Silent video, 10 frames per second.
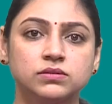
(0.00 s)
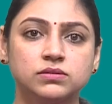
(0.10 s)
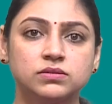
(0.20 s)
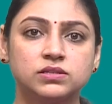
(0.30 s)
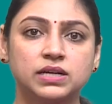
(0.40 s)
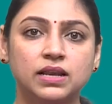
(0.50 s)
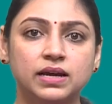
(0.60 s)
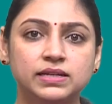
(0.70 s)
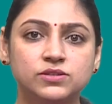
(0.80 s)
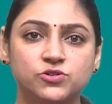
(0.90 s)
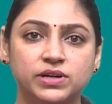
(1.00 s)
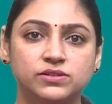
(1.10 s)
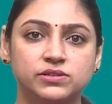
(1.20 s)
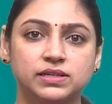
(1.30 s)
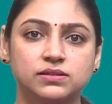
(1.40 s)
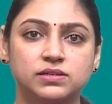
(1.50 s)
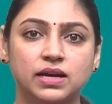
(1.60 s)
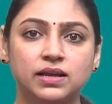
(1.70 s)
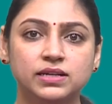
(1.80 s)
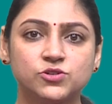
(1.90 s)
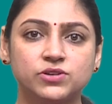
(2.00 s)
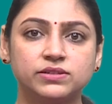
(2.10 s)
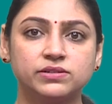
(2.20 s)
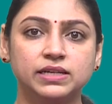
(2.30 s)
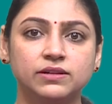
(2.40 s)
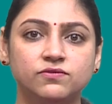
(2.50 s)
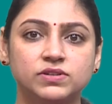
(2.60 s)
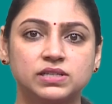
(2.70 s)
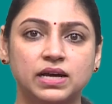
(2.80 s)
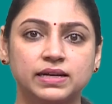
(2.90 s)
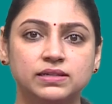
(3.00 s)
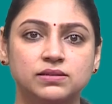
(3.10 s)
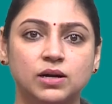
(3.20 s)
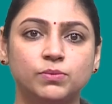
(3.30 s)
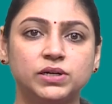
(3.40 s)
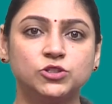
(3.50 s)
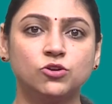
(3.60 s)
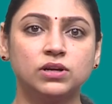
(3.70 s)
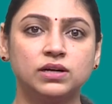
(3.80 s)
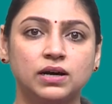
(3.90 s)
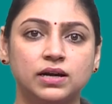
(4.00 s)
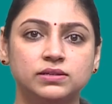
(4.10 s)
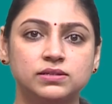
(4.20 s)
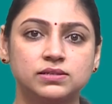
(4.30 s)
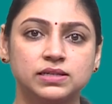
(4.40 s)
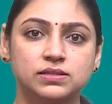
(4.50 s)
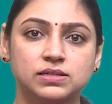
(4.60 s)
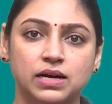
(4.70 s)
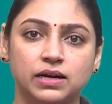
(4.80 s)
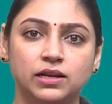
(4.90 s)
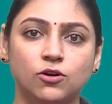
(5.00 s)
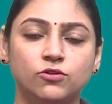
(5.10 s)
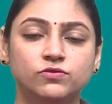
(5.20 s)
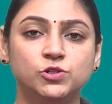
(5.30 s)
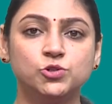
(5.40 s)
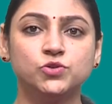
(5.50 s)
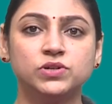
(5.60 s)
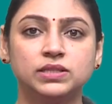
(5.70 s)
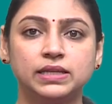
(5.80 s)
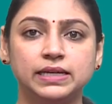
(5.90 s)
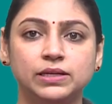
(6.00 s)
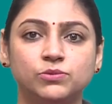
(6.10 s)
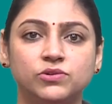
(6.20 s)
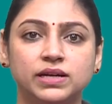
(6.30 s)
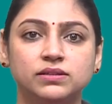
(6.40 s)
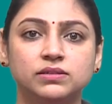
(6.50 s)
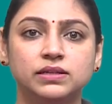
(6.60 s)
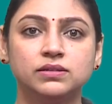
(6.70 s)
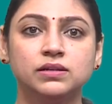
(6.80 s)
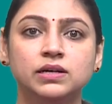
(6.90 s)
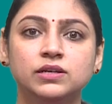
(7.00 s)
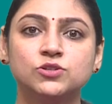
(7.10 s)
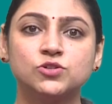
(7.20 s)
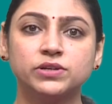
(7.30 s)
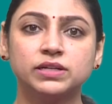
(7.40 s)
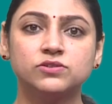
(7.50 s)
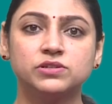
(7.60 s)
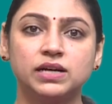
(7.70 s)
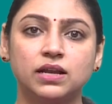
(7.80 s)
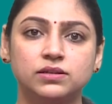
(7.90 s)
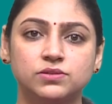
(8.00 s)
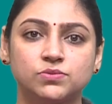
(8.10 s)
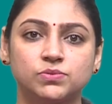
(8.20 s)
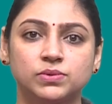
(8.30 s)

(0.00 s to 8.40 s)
Stylized rendering. Stylized rendering emphasize a particular artistic style or visual theme rather than strict realism.